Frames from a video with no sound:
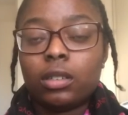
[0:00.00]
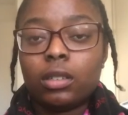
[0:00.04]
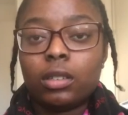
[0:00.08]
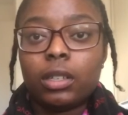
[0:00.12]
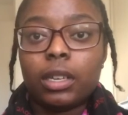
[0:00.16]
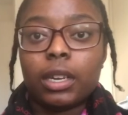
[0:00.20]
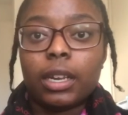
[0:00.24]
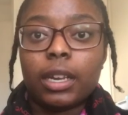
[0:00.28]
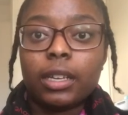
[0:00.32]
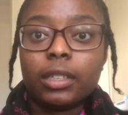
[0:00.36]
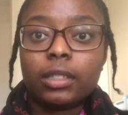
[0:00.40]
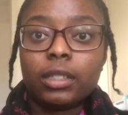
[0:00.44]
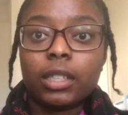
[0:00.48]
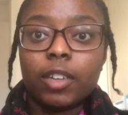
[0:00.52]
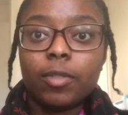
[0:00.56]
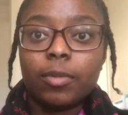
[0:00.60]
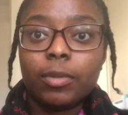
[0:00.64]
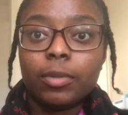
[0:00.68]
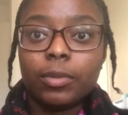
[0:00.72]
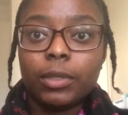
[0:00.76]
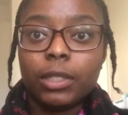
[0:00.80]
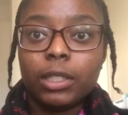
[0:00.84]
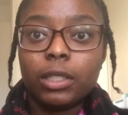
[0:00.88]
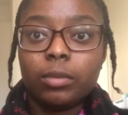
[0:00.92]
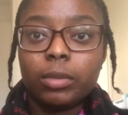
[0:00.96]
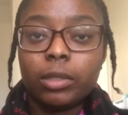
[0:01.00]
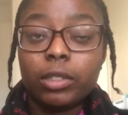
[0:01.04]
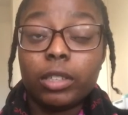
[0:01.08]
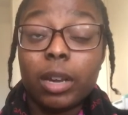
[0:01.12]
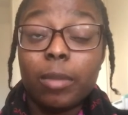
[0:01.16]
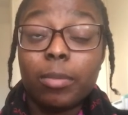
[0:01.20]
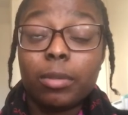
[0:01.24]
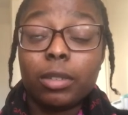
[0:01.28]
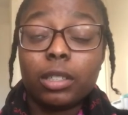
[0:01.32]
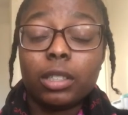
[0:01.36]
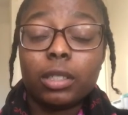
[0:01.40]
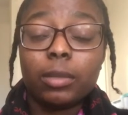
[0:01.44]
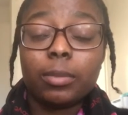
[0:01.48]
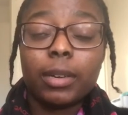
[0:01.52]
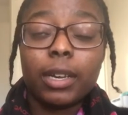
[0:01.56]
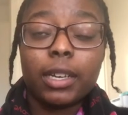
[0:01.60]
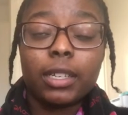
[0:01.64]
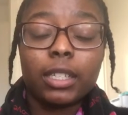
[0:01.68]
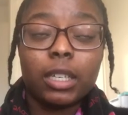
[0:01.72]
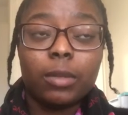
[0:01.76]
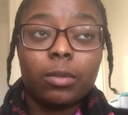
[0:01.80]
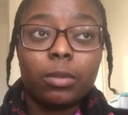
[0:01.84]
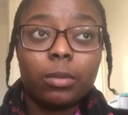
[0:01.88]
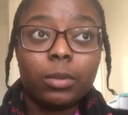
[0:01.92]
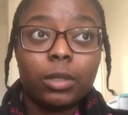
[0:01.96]
Yeah, so I've been reading pretty rapidly the
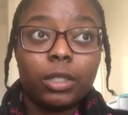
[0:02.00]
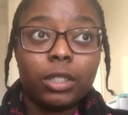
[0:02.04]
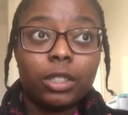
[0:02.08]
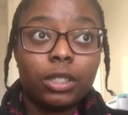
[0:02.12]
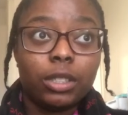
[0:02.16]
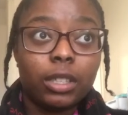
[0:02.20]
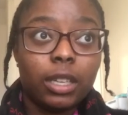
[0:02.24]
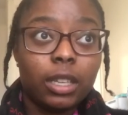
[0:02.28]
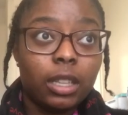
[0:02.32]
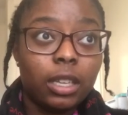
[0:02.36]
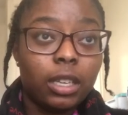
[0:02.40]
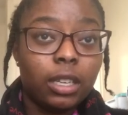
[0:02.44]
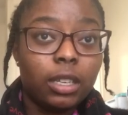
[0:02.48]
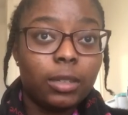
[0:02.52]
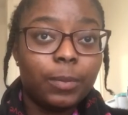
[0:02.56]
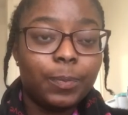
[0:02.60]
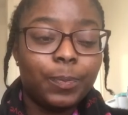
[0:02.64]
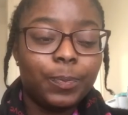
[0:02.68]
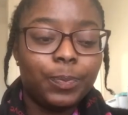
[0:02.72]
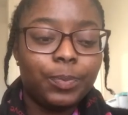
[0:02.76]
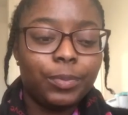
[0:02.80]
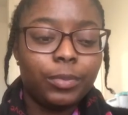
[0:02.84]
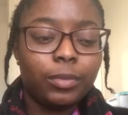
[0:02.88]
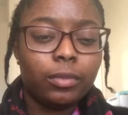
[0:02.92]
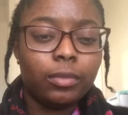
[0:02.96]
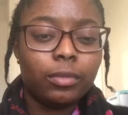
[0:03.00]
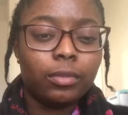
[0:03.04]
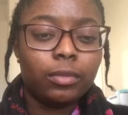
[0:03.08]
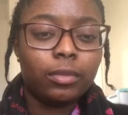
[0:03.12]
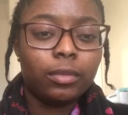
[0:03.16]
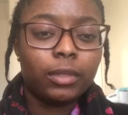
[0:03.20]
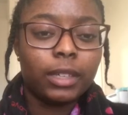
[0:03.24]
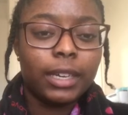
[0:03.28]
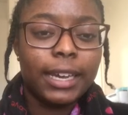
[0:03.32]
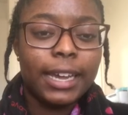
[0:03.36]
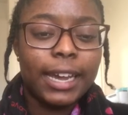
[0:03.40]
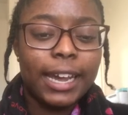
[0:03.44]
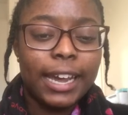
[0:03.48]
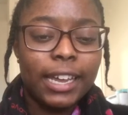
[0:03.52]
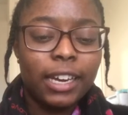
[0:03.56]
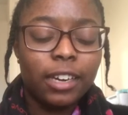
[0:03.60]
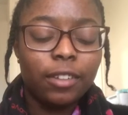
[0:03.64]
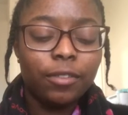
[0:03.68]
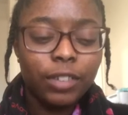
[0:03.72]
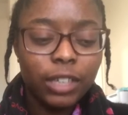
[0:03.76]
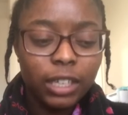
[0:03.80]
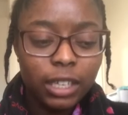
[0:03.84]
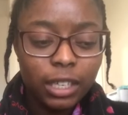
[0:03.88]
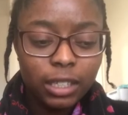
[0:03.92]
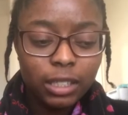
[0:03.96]
past couple months. I think I had a
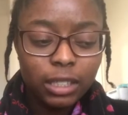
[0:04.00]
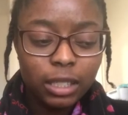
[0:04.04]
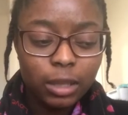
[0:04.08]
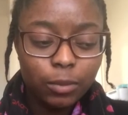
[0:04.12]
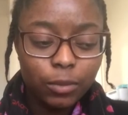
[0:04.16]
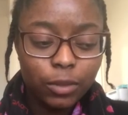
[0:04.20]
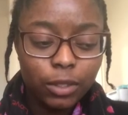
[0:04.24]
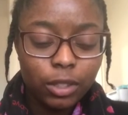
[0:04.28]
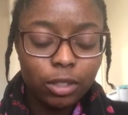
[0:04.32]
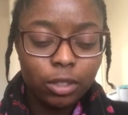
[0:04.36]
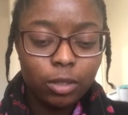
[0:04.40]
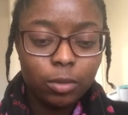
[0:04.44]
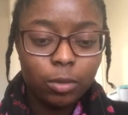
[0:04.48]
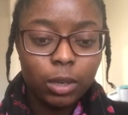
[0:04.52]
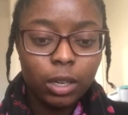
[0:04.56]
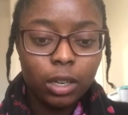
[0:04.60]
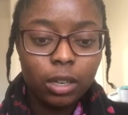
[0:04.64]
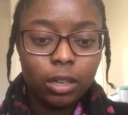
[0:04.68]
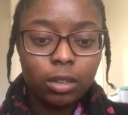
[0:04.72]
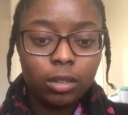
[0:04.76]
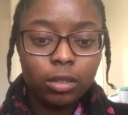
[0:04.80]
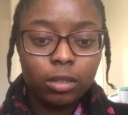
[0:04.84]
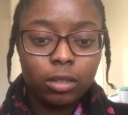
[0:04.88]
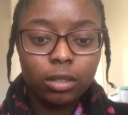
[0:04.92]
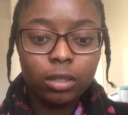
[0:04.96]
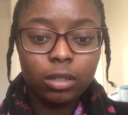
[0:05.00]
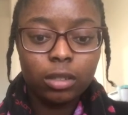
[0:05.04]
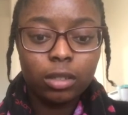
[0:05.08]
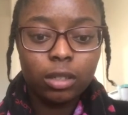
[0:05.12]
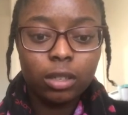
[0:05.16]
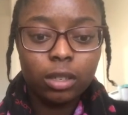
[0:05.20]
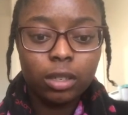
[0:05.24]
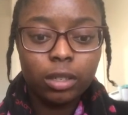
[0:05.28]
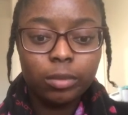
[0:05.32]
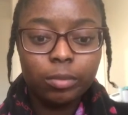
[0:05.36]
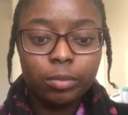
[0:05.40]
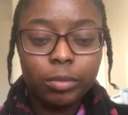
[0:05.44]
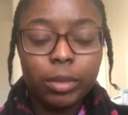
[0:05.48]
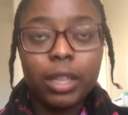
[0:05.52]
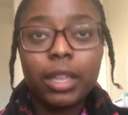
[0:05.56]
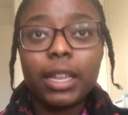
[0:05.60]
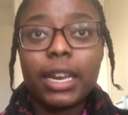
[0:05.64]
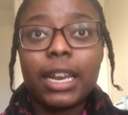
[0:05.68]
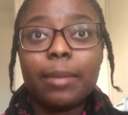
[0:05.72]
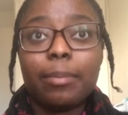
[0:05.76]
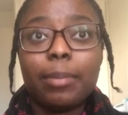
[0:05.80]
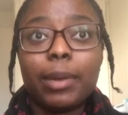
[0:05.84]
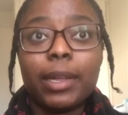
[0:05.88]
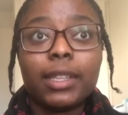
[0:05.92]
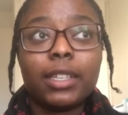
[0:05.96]
reading slump for a little while, but then
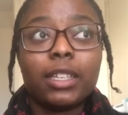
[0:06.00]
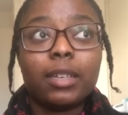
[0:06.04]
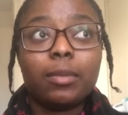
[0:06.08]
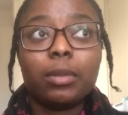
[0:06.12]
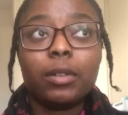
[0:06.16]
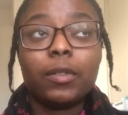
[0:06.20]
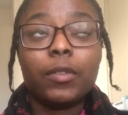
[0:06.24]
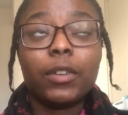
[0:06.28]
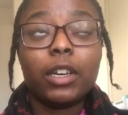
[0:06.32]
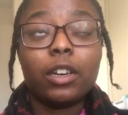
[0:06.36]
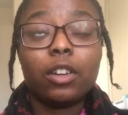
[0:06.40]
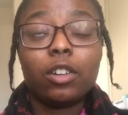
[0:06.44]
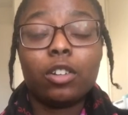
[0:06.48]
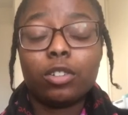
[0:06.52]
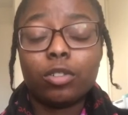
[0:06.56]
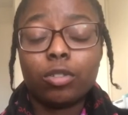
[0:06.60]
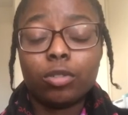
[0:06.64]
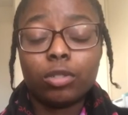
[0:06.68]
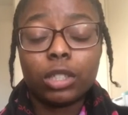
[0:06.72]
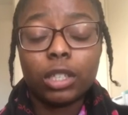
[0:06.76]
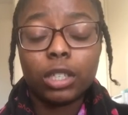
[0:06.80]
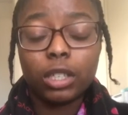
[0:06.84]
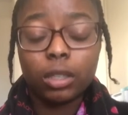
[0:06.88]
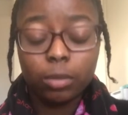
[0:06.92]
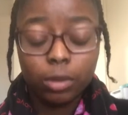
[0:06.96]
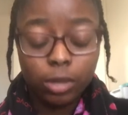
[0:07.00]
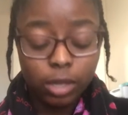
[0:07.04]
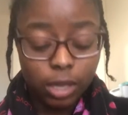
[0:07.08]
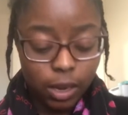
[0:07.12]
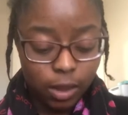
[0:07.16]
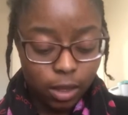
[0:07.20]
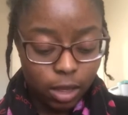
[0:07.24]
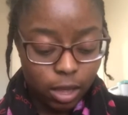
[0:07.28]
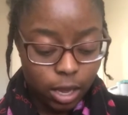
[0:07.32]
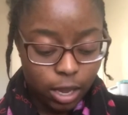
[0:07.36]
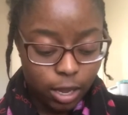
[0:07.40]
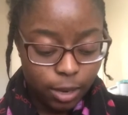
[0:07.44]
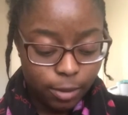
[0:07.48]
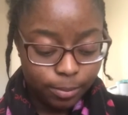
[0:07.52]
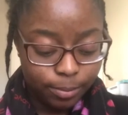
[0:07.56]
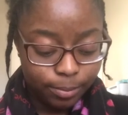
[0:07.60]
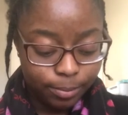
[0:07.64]
I picked up and read a whole ton of books after that.